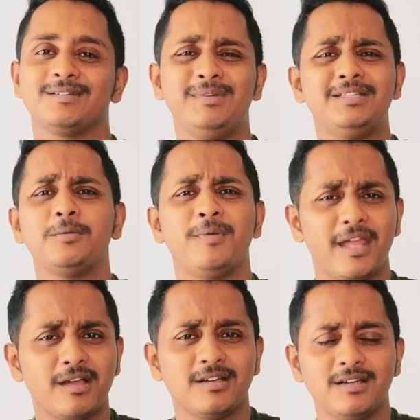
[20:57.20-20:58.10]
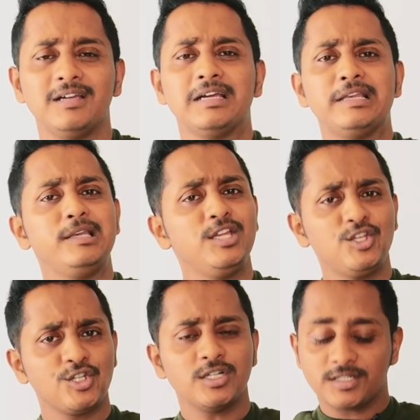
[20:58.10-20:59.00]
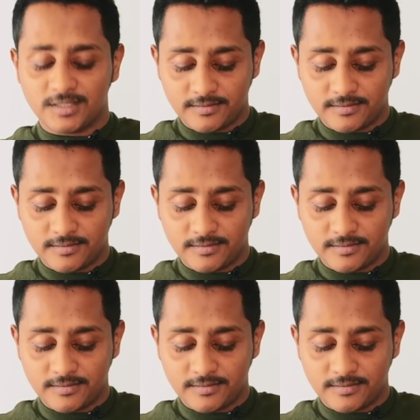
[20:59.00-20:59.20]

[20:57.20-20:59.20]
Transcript: means a break, leisure,